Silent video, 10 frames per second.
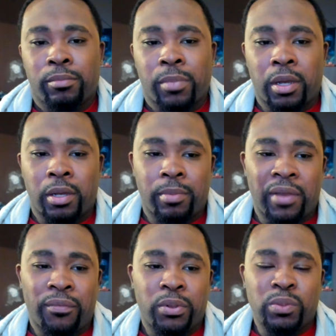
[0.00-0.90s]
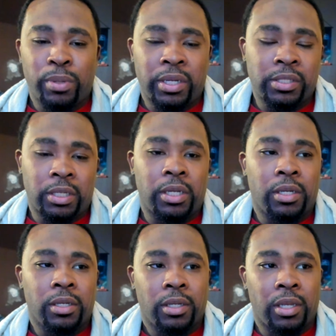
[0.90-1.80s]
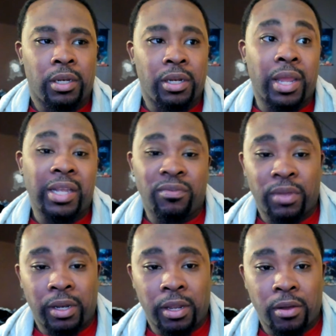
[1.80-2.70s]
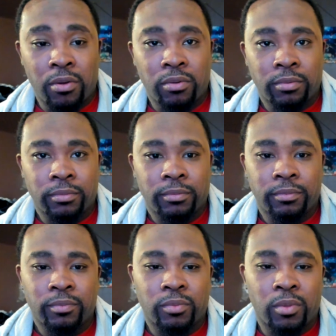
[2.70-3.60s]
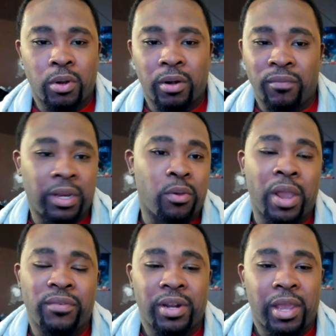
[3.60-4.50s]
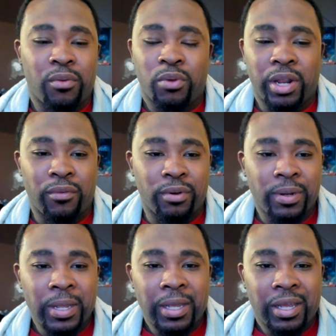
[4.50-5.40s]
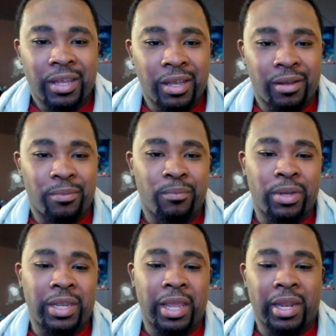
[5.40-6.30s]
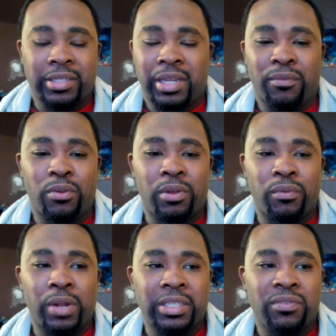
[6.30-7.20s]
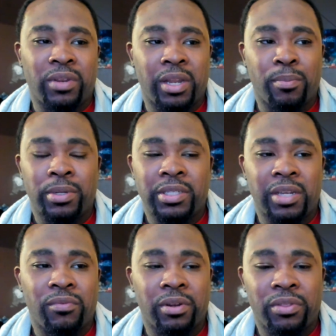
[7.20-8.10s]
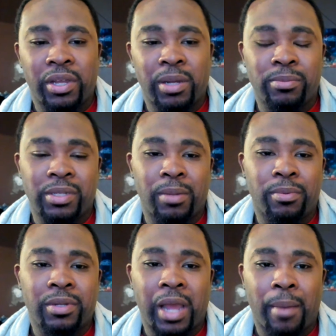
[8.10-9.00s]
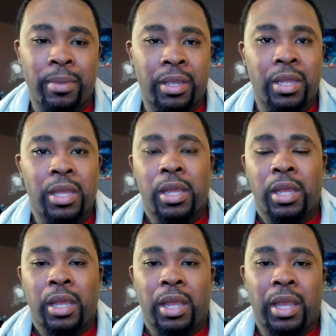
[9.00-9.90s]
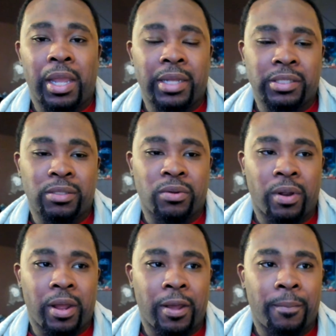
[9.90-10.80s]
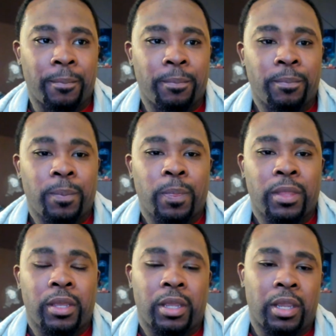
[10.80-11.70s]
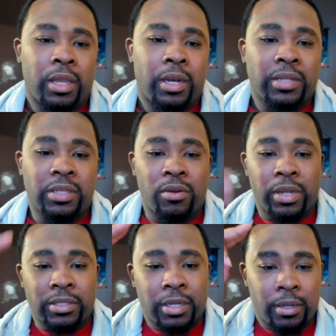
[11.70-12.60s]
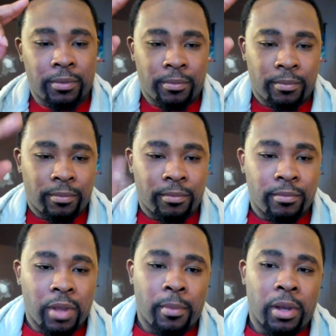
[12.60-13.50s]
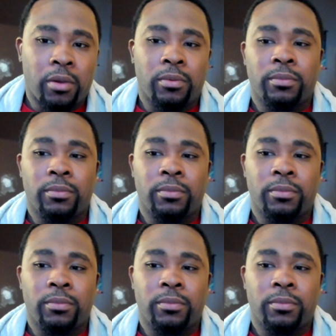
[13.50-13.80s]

nephew's PC in the next video or the video after that or whatever. But yeah, like I said, if you like this video, please give it a thumbs up, comment, and subscribe. And I'll see you next time. I'm out.